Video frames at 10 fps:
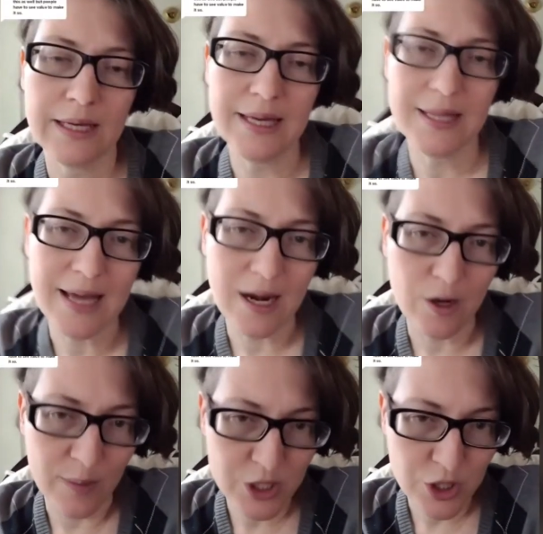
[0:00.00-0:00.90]
In that
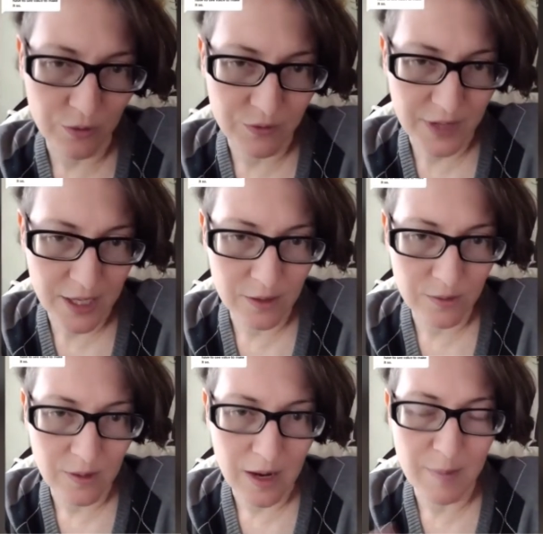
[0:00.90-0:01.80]
original
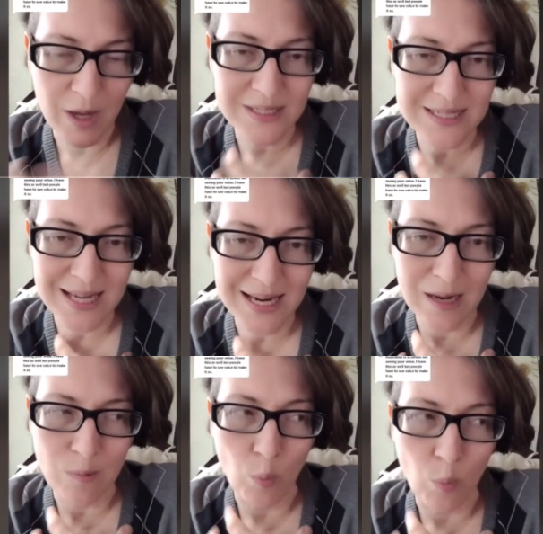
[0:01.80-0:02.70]
video, I'm not
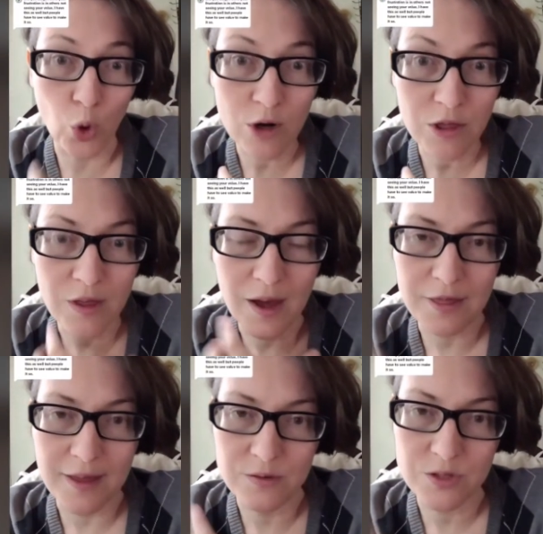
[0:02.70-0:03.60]
saying I'm worth
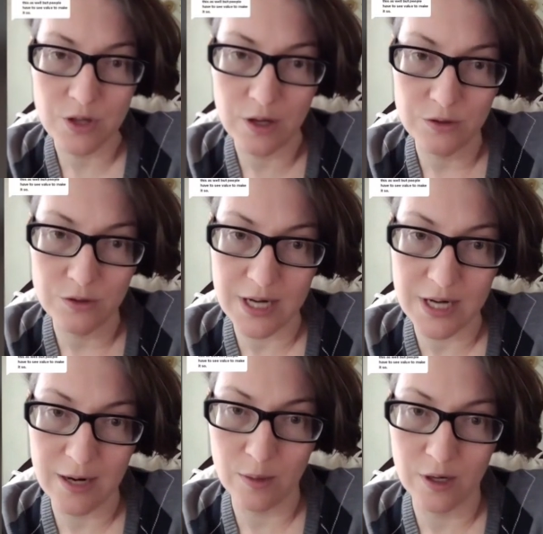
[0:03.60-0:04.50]
$1,000
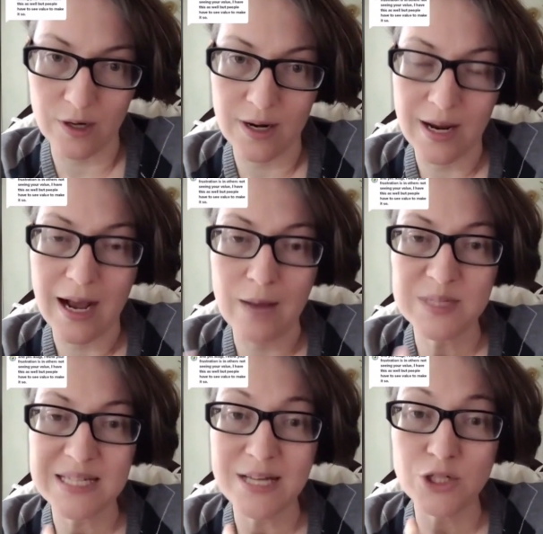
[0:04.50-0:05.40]
an hour. I'm
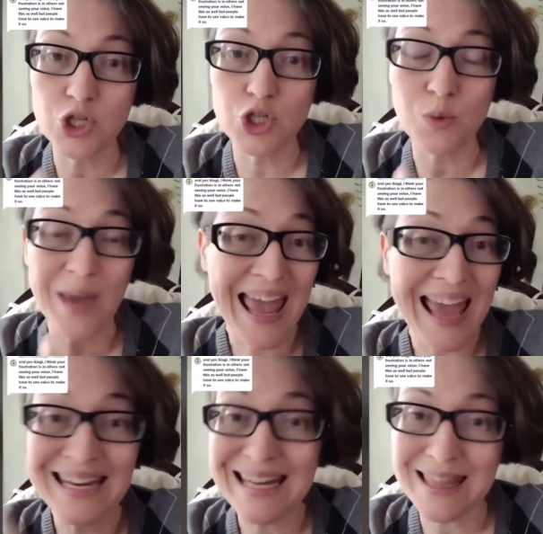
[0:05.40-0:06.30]
saying to do
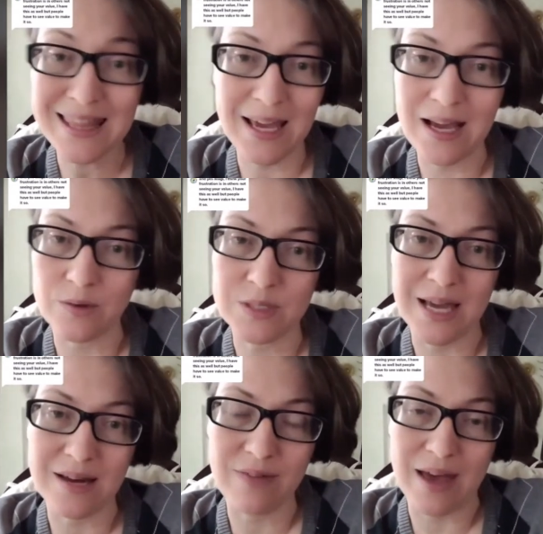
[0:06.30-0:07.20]
anything
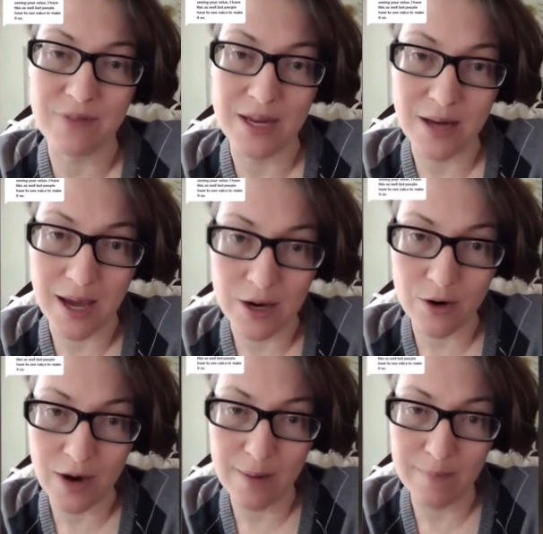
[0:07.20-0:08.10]
outside of that Venn
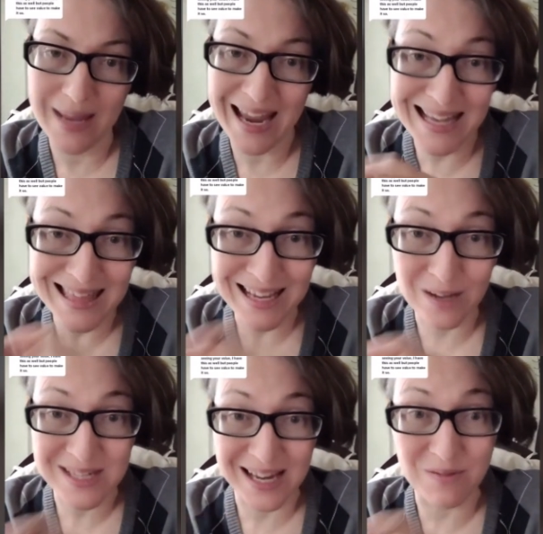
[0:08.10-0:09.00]
diagram, anything
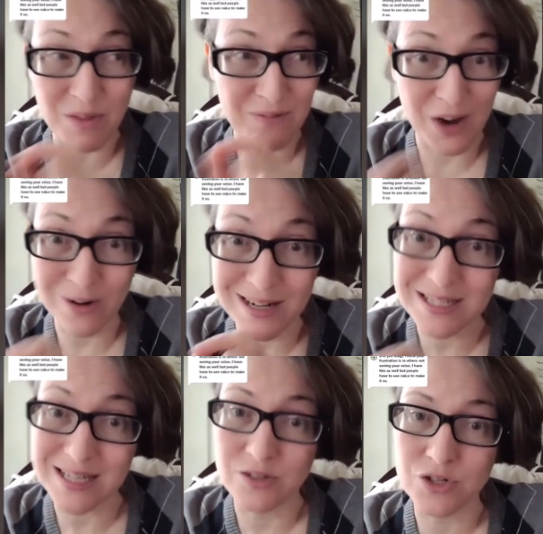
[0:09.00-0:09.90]
outside of the very
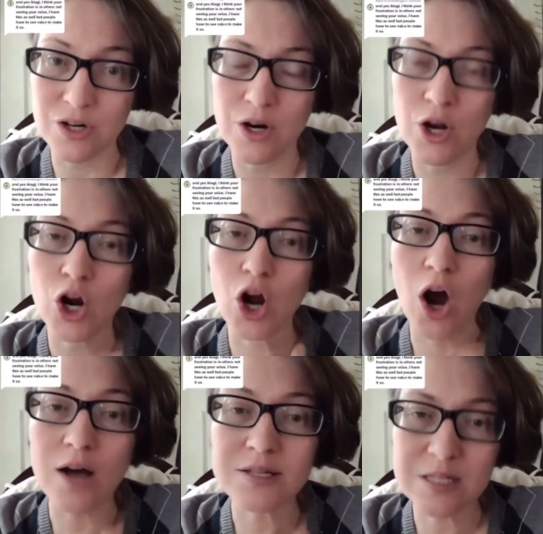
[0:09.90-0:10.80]
center,
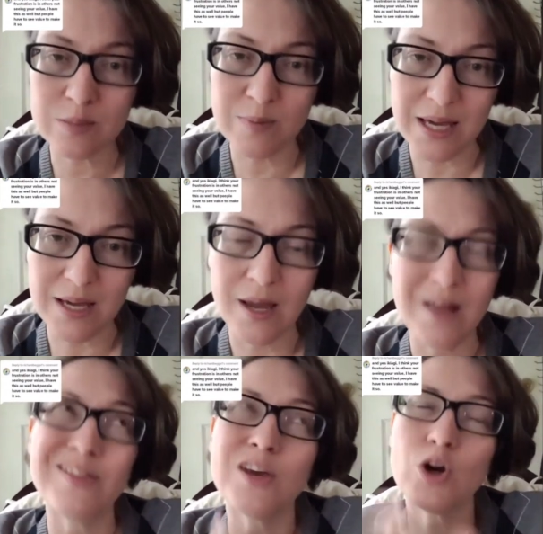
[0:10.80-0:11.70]
costs me
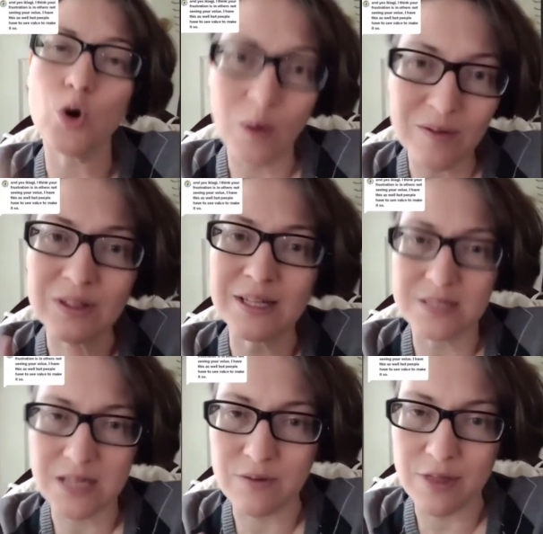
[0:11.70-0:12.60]
the
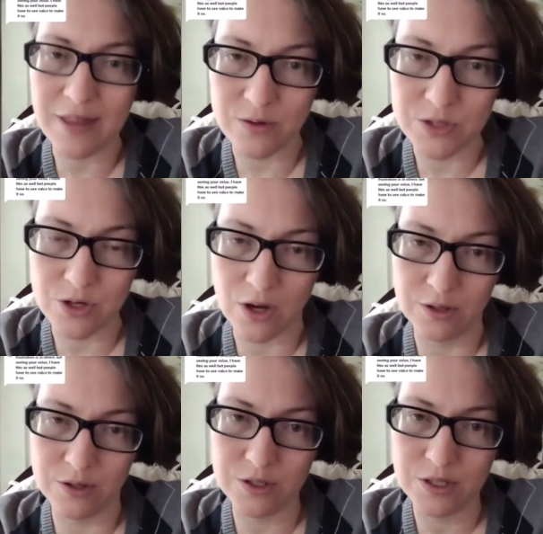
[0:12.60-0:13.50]
equivalent of
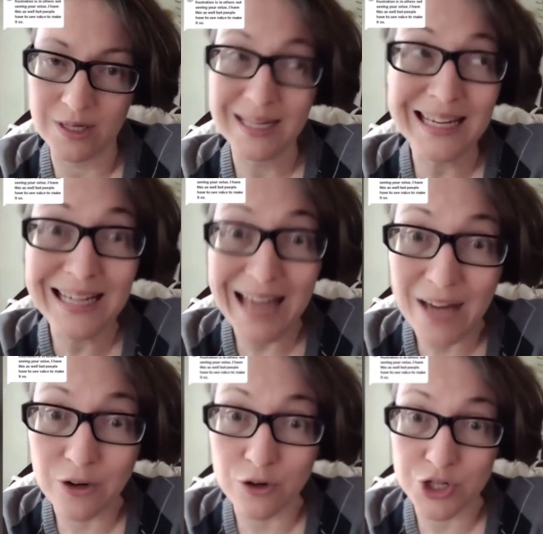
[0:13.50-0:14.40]
$1,000 in
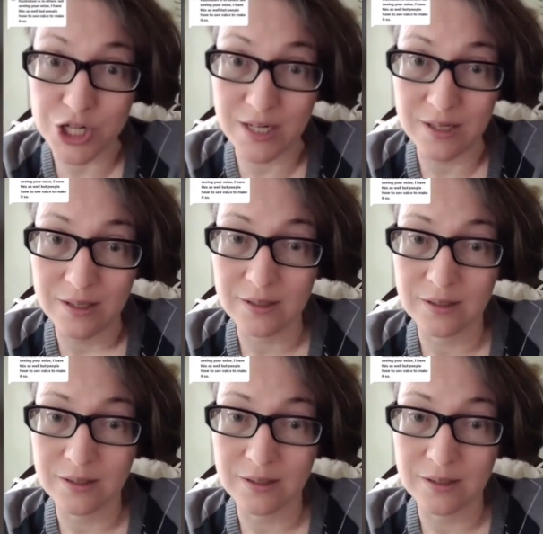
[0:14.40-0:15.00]
energy.